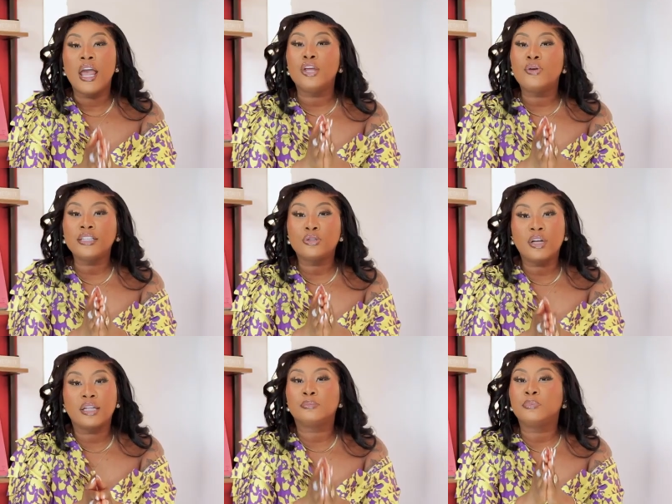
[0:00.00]
And you guys know
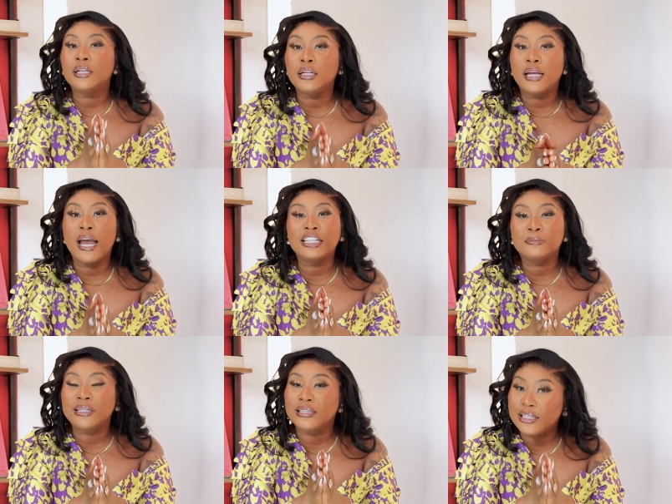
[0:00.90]
that P. Diddy has
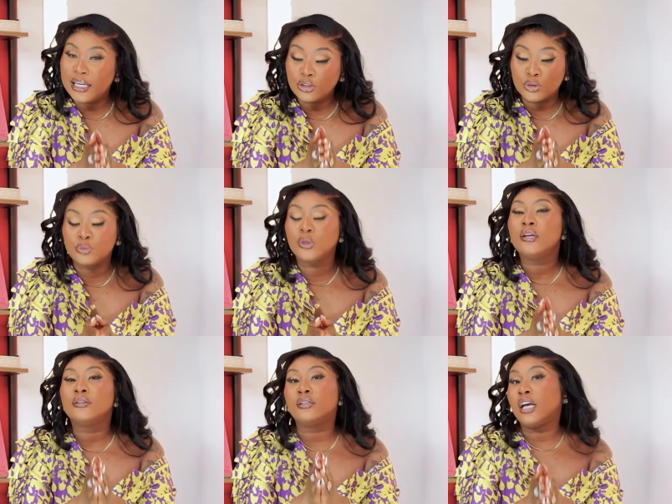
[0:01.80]
been linked to
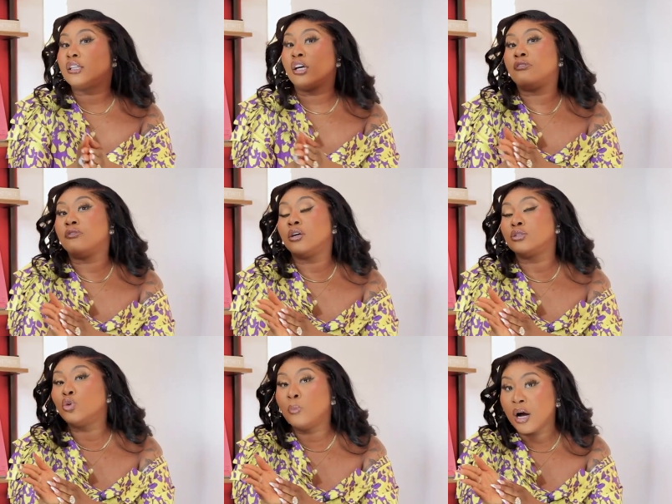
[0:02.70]
the death of
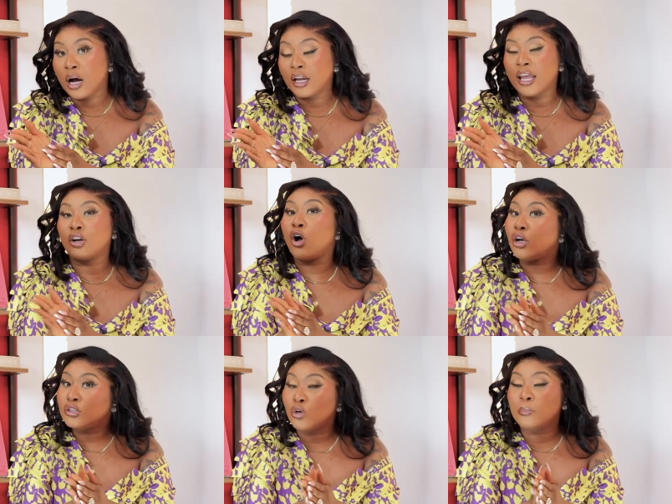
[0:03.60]
Tupac and
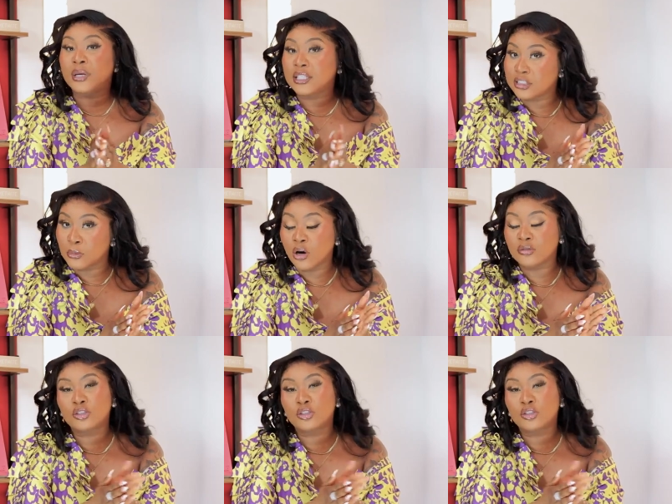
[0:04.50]
also Biggie Small.